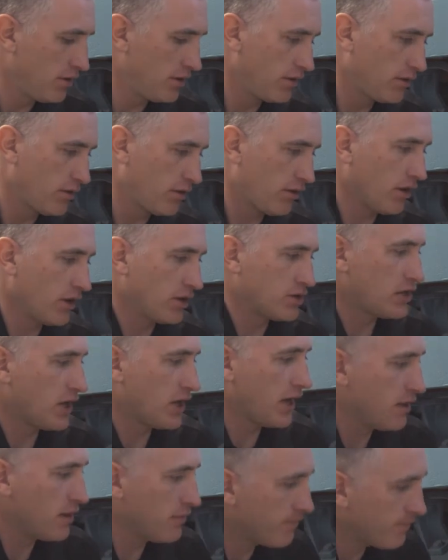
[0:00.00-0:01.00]
It's on a
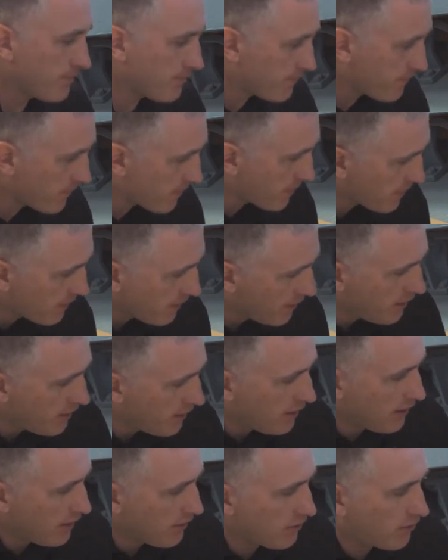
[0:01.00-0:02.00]
chain.
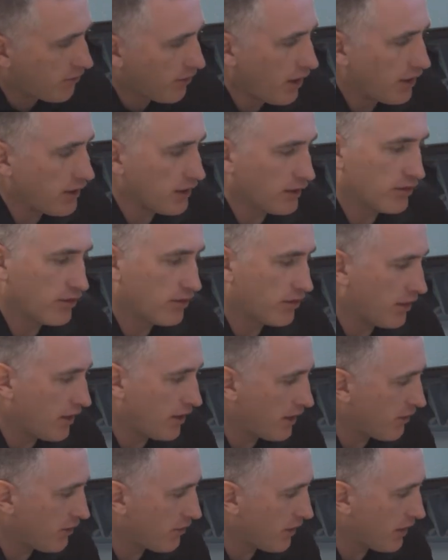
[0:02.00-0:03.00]
Inside you can
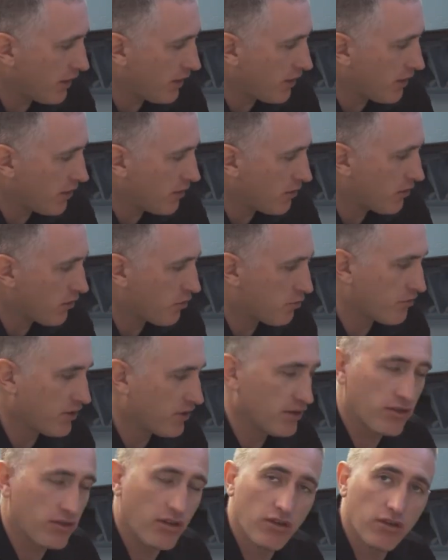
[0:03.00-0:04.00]
see the
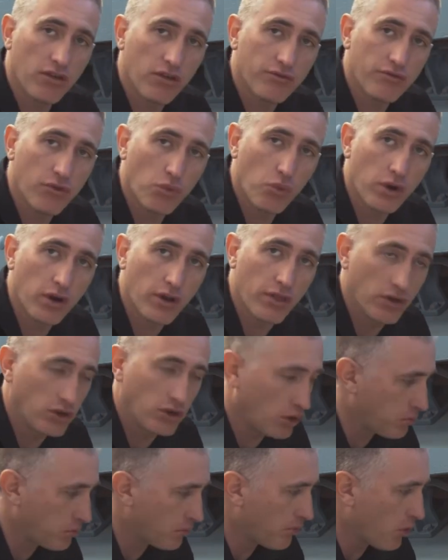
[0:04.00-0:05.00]
spring system for one of the
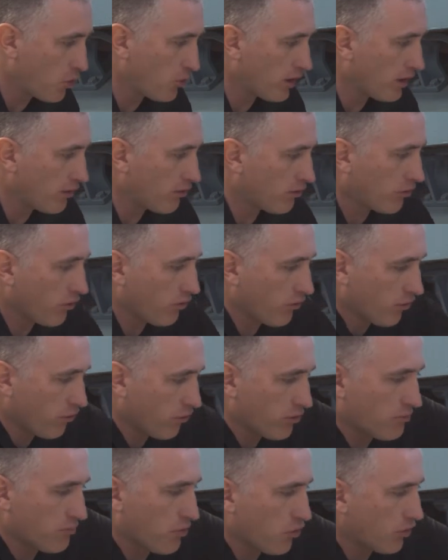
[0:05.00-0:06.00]
double bogies. So
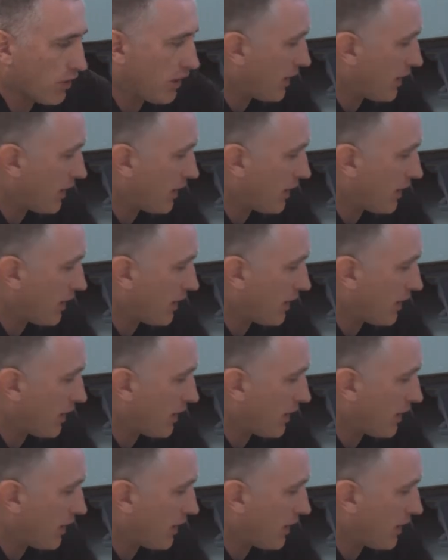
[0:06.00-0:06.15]
there's a bogie